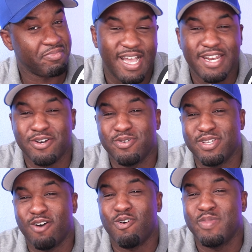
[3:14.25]
I know
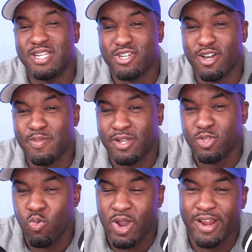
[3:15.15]
y'all want me to talk about
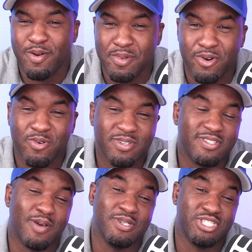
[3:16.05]
the wired mode,
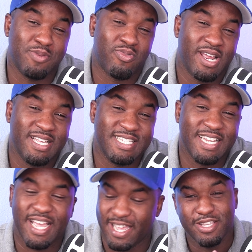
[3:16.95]
so I'm gonna jump right into
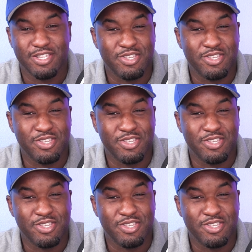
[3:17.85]
that.